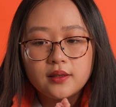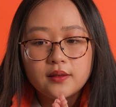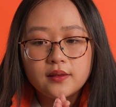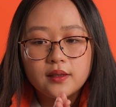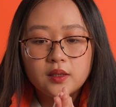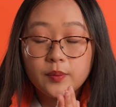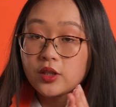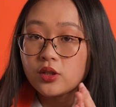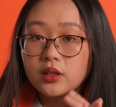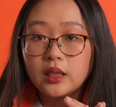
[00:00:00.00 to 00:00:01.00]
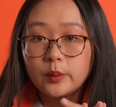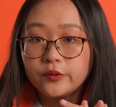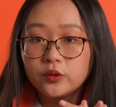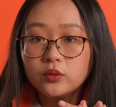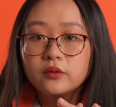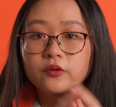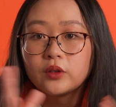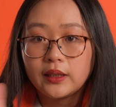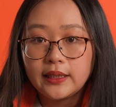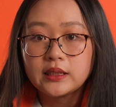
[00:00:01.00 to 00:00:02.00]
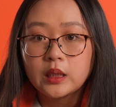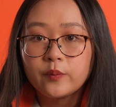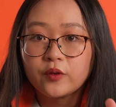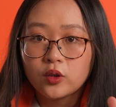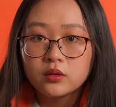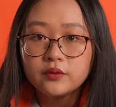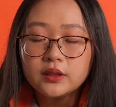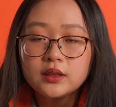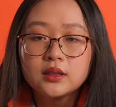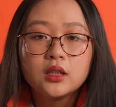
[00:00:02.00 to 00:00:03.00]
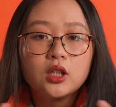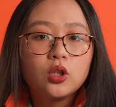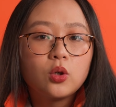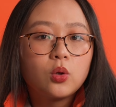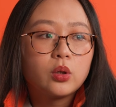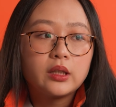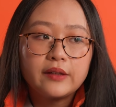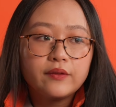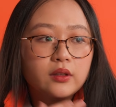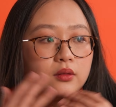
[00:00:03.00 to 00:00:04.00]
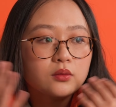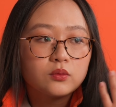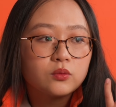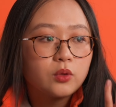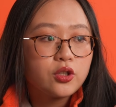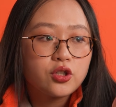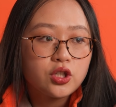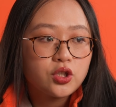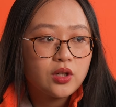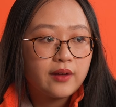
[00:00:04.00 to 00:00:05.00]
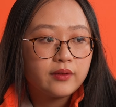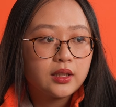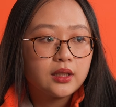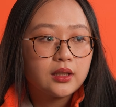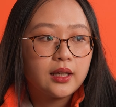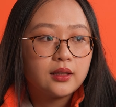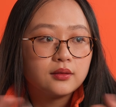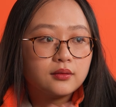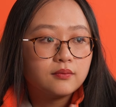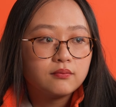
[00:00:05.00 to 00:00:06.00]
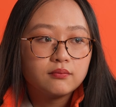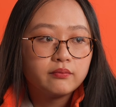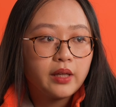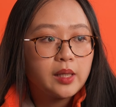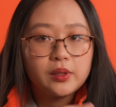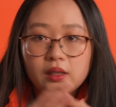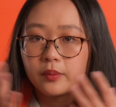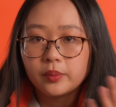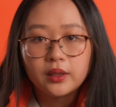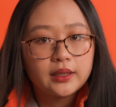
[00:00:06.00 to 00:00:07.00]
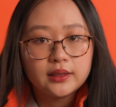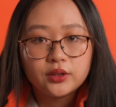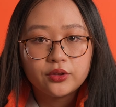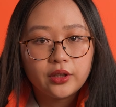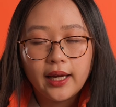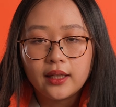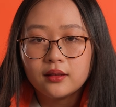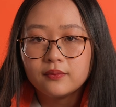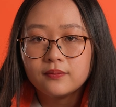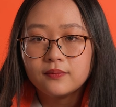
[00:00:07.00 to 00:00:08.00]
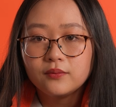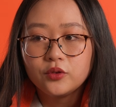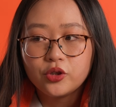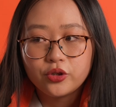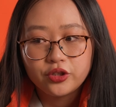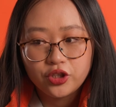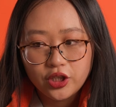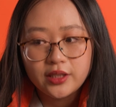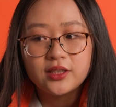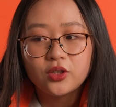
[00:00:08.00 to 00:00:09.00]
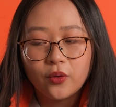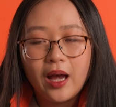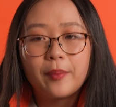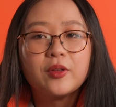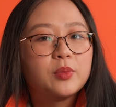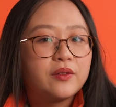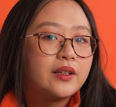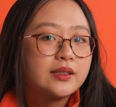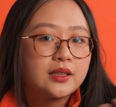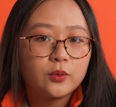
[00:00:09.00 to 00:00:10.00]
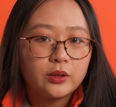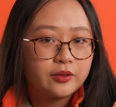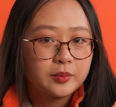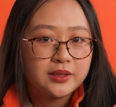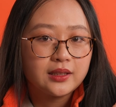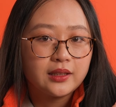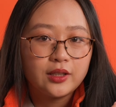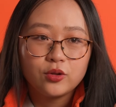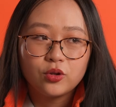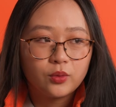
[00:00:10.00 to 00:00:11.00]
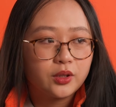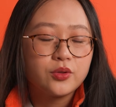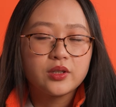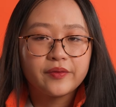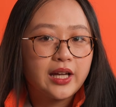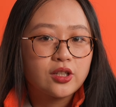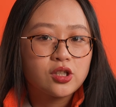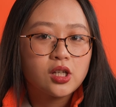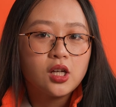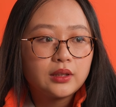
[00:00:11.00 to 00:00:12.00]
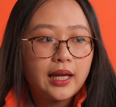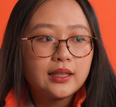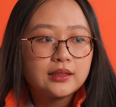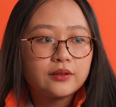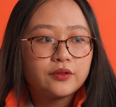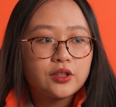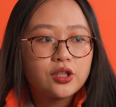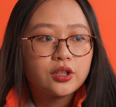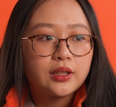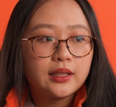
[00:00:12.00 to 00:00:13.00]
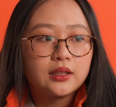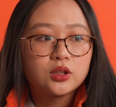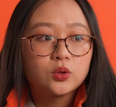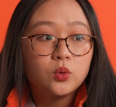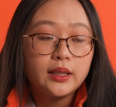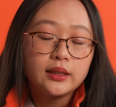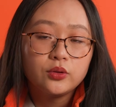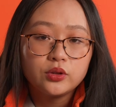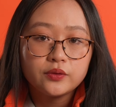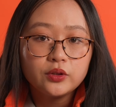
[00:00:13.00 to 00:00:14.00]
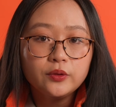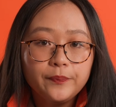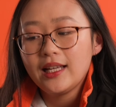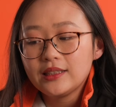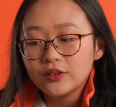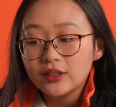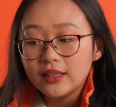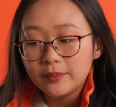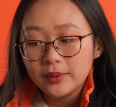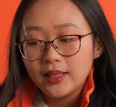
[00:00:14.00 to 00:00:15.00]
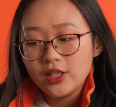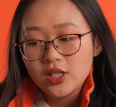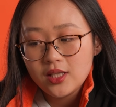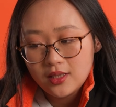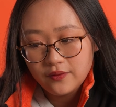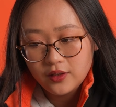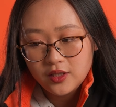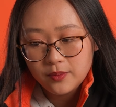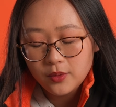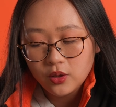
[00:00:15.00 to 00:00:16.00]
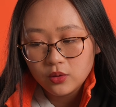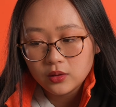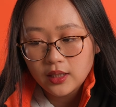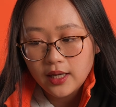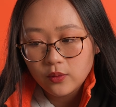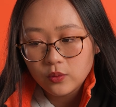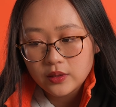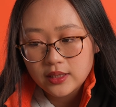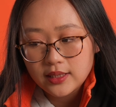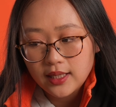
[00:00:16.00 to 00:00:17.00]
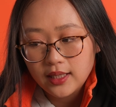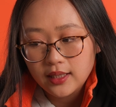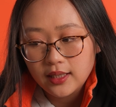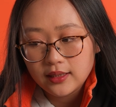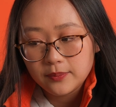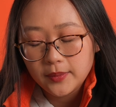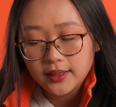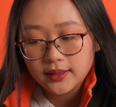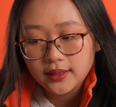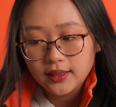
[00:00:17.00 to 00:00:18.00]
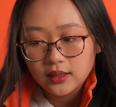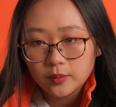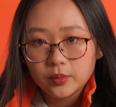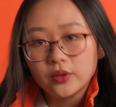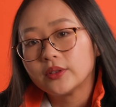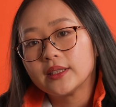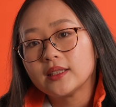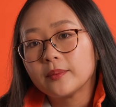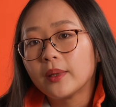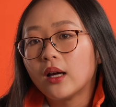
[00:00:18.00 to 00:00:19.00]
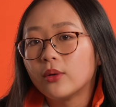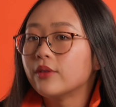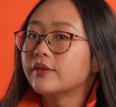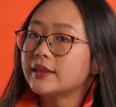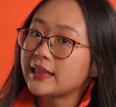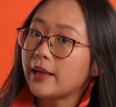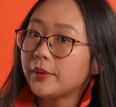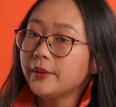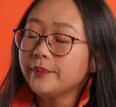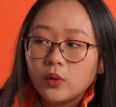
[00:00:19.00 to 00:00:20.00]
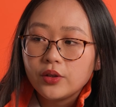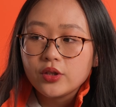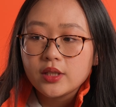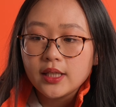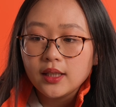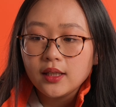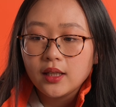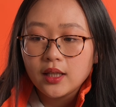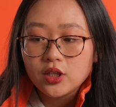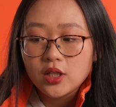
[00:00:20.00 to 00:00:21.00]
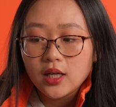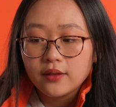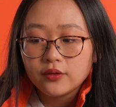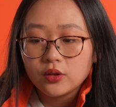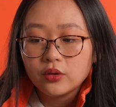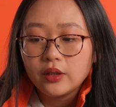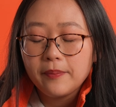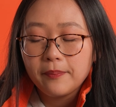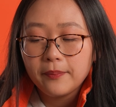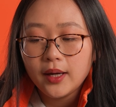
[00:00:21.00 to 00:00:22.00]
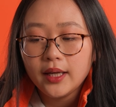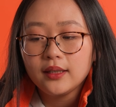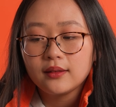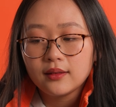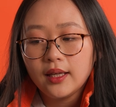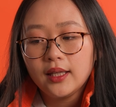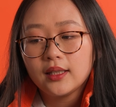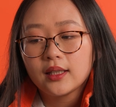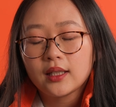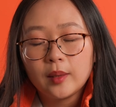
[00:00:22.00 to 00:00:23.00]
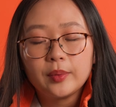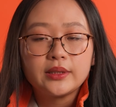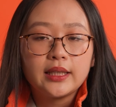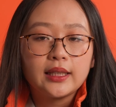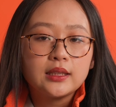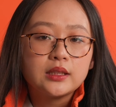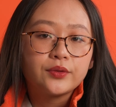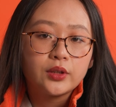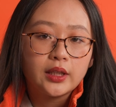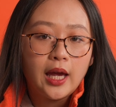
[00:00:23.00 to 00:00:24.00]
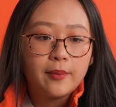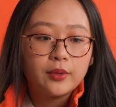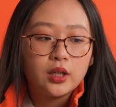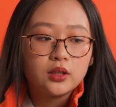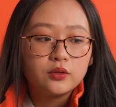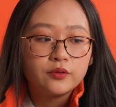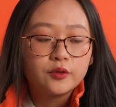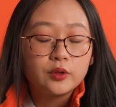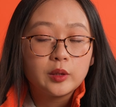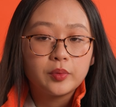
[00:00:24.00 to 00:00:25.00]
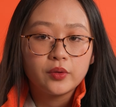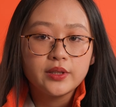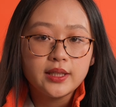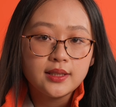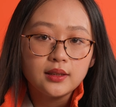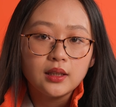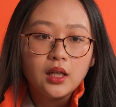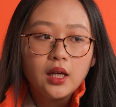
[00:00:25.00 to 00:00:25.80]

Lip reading: is especially helpful for landscape photographers or even when you're just traveling and maybe the place you're at, you're just so happen to be facing away from the sun and you don't want to use a flash. That is a feature that is quite useful. As for the limitations of this mode, I would say it's mainly in the processing power of this camera. When you're taking an HDR photo, it might take a couple seconds for the camera to fully process it.